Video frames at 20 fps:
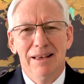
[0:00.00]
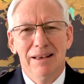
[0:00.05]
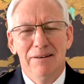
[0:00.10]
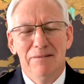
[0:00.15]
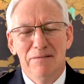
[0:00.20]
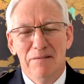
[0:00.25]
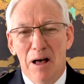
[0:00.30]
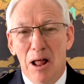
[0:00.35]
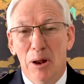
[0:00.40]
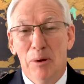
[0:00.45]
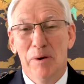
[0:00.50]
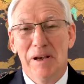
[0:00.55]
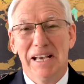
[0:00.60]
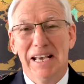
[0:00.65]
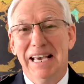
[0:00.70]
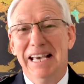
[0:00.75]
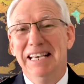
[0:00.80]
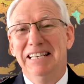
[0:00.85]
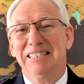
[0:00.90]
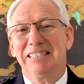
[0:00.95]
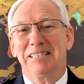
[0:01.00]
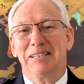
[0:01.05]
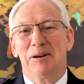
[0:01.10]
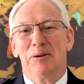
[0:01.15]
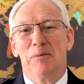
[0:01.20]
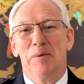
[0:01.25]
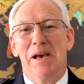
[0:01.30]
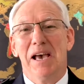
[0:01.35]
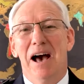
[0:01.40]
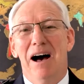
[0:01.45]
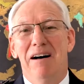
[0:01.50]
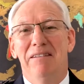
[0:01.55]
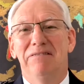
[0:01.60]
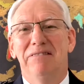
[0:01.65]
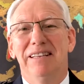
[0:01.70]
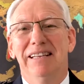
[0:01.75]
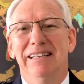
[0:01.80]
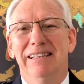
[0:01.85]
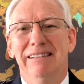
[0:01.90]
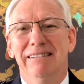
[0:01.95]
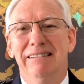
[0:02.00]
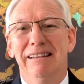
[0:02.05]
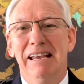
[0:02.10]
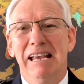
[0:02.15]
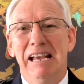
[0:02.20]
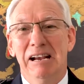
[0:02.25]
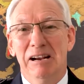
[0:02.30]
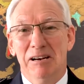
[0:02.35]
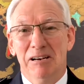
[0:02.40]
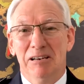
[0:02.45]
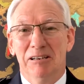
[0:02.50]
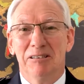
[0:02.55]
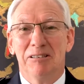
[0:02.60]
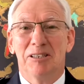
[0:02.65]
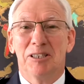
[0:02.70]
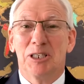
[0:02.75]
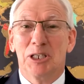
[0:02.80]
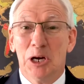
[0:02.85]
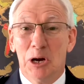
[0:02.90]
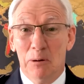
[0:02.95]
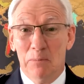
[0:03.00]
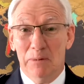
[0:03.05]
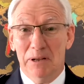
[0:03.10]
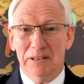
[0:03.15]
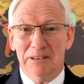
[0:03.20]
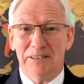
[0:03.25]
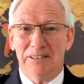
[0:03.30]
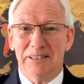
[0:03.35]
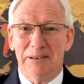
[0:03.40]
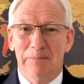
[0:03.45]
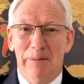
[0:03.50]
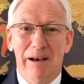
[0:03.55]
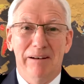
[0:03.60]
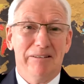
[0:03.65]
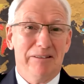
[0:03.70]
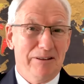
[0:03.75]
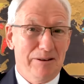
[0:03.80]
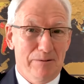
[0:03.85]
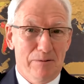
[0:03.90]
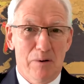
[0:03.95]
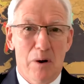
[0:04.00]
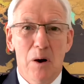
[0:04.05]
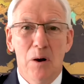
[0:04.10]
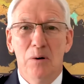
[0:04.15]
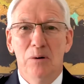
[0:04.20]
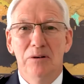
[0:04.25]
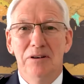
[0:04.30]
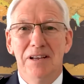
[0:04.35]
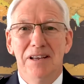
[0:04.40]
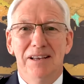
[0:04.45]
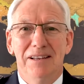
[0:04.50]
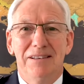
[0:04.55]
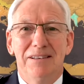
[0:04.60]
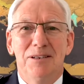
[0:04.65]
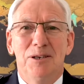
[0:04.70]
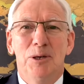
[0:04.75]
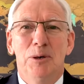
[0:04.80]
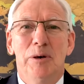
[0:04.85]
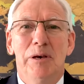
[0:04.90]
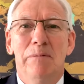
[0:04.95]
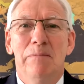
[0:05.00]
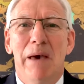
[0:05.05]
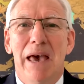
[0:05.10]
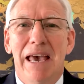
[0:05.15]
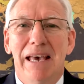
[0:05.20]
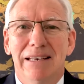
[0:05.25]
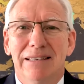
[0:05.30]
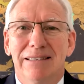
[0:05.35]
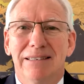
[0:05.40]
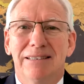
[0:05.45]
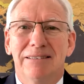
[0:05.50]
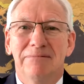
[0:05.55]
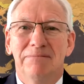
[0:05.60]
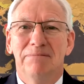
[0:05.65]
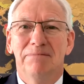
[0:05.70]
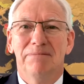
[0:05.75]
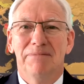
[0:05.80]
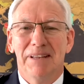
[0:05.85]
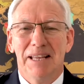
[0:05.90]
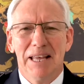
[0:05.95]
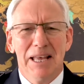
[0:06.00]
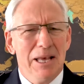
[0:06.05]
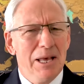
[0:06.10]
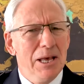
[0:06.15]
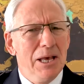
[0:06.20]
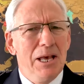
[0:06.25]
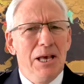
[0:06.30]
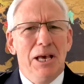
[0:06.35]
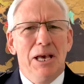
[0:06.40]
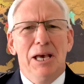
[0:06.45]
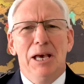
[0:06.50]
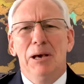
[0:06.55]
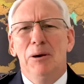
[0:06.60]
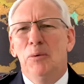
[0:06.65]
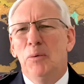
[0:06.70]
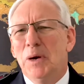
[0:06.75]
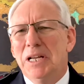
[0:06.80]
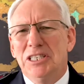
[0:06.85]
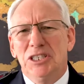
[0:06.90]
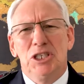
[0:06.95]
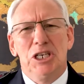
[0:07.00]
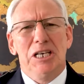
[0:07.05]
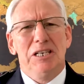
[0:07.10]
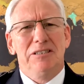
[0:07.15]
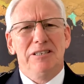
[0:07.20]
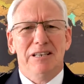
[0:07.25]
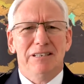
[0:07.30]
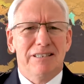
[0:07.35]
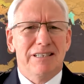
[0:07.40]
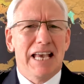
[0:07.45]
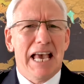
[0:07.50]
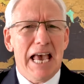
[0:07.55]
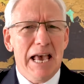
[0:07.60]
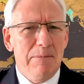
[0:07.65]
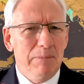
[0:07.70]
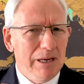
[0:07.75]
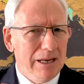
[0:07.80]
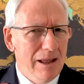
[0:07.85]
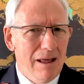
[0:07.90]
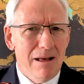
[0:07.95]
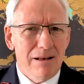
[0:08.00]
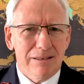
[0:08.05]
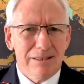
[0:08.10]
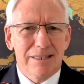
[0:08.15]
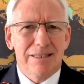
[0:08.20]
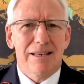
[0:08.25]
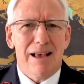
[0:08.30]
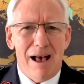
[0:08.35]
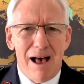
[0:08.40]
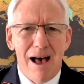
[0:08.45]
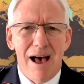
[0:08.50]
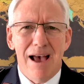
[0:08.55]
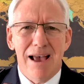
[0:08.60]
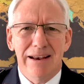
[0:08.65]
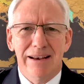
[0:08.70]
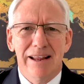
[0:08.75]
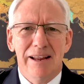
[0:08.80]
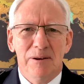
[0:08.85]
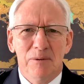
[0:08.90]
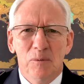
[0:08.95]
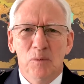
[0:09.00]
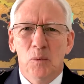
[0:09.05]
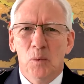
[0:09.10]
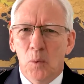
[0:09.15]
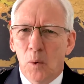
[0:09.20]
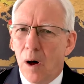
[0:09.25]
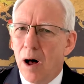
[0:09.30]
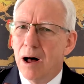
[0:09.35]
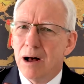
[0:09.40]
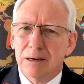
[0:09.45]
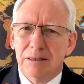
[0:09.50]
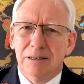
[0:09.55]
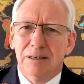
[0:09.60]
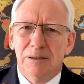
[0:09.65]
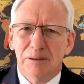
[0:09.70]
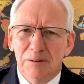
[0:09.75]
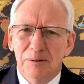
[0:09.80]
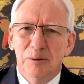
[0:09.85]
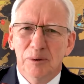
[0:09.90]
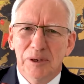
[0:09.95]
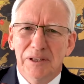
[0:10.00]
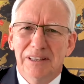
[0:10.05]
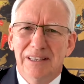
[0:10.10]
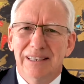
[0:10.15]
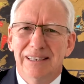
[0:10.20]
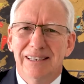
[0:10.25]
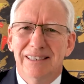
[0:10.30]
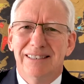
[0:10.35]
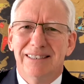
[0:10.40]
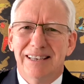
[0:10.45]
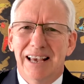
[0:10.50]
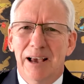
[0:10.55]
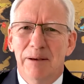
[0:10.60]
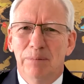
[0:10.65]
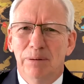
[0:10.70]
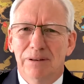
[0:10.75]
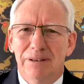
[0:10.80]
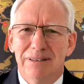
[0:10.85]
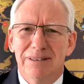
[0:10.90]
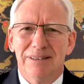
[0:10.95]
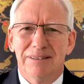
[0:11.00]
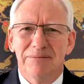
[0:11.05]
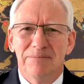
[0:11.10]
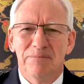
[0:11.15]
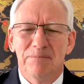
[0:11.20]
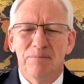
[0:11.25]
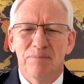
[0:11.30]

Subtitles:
Following Easter, we often hear sermons about the road to Emmaus. When Jesus came alongside and walked with the disciples,